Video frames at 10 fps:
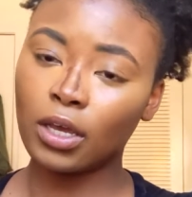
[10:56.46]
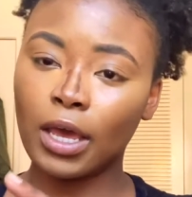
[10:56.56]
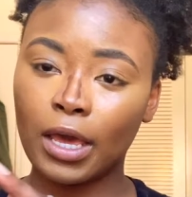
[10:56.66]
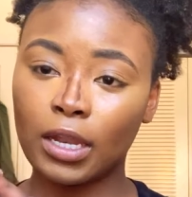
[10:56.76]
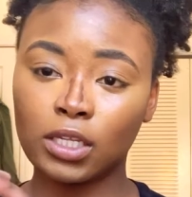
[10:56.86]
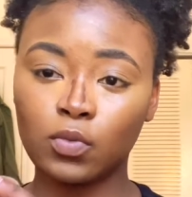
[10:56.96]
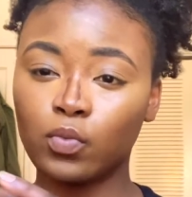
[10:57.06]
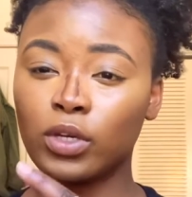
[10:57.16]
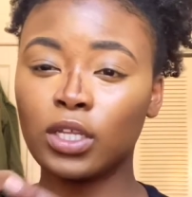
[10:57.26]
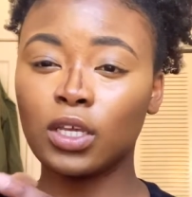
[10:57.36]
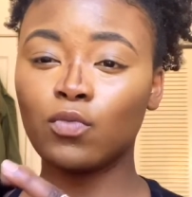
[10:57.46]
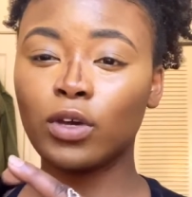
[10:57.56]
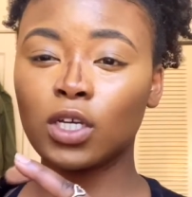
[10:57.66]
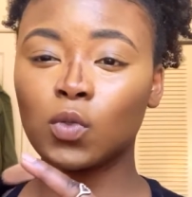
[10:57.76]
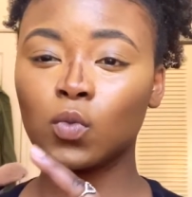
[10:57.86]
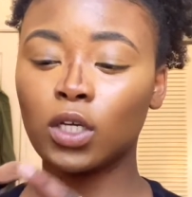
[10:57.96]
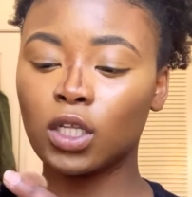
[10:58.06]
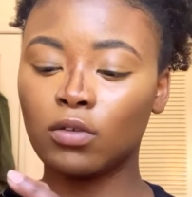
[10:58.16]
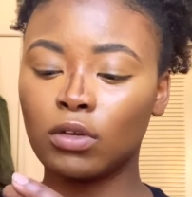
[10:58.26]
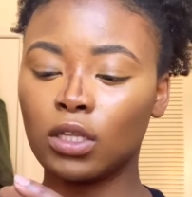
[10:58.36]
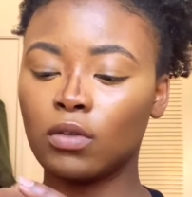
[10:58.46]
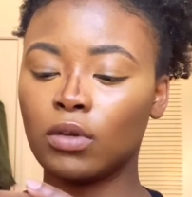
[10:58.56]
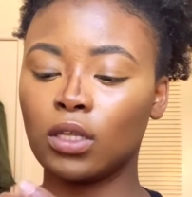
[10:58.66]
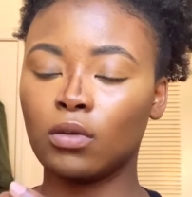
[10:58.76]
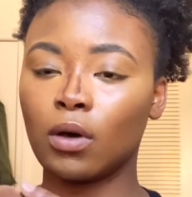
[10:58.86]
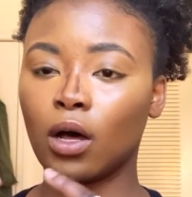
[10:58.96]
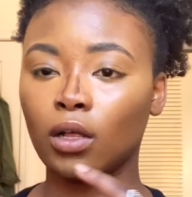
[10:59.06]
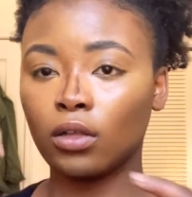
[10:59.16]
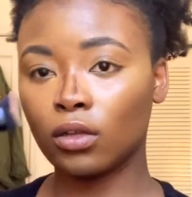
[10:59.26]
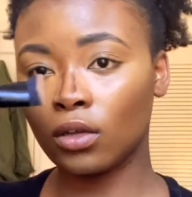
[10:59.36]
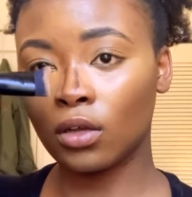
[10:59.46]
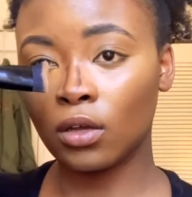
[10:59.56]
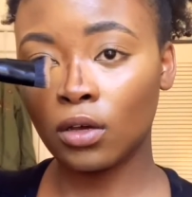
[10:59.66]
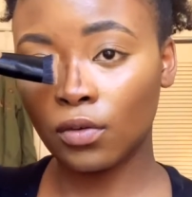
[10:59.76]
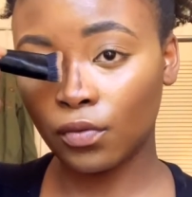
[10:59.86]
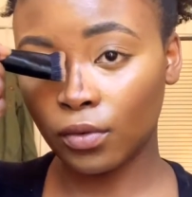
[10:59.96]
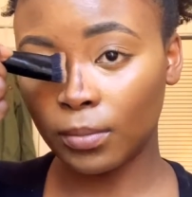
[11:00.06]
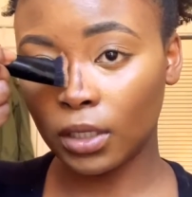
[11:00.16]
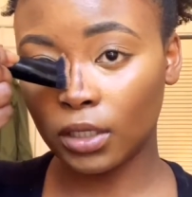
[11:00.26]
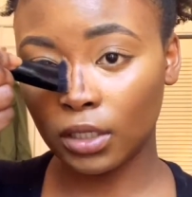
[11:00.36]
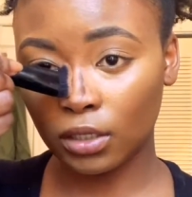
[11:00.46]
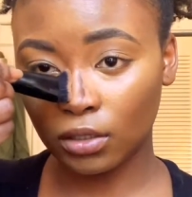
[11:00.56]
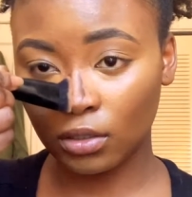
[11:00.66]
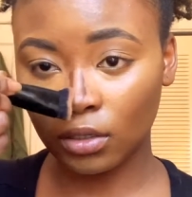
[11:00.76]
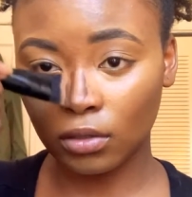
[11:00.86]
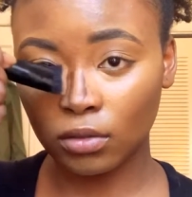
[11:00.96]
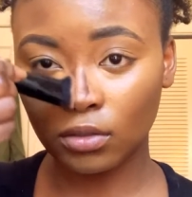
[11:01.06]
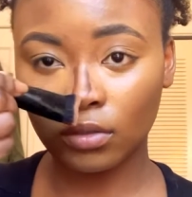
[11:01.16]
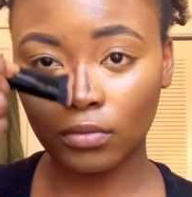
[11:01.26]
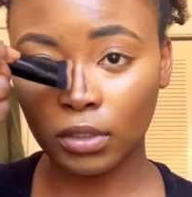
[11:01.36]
And it works really well for blending your nose.